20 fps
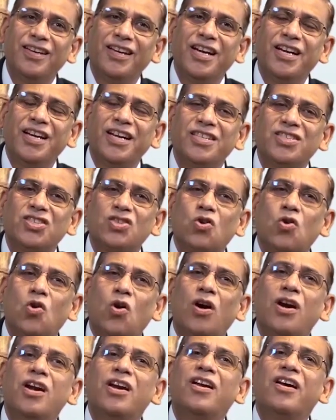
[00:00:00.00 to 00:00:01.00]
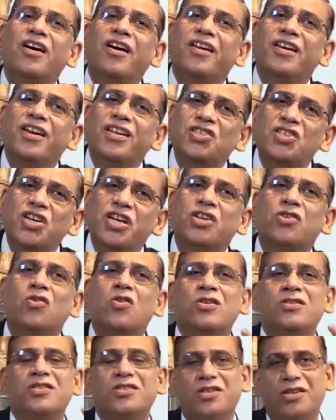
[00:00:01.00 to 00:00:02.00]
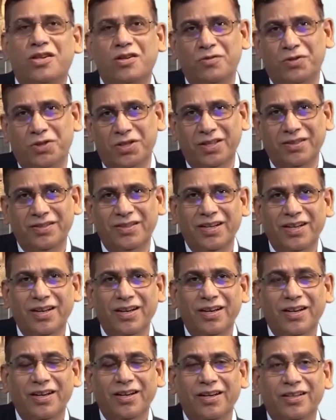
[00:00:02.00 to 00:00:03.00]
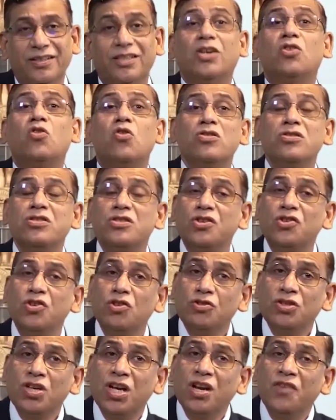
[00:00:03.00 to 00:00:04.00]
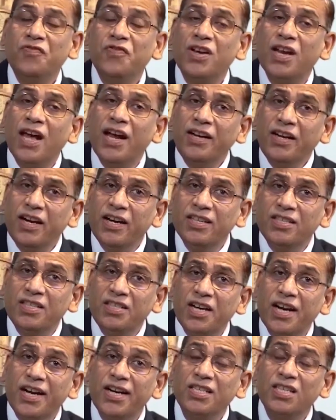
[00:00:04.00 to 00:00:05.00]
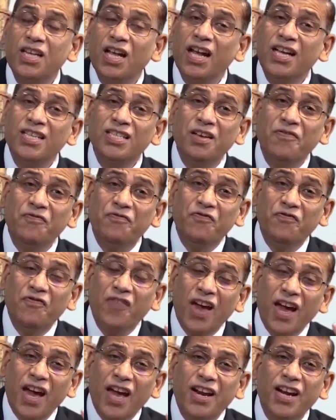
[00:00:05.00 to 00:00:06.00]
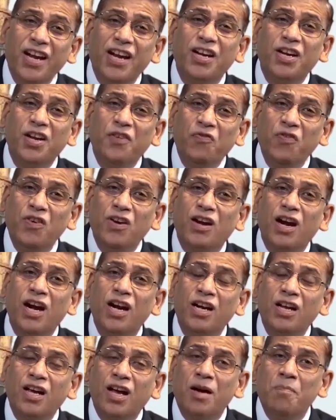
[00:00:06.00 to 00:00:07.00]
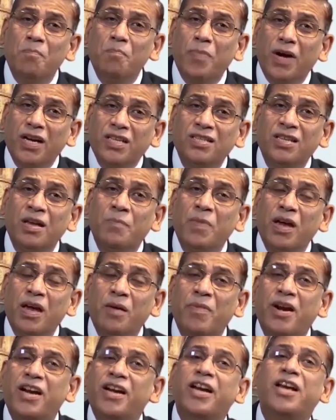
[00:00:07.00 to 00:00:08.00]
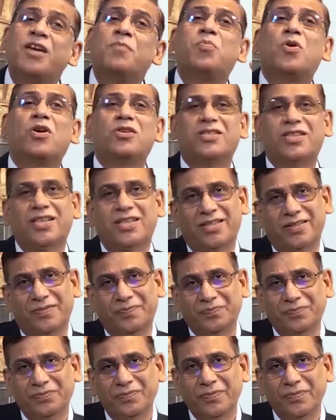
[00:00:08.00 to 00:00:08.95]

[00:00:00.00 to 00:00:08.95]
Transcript: it is called rigid constitution. The Constitution of United States has a very difficult, cumbersome amending process.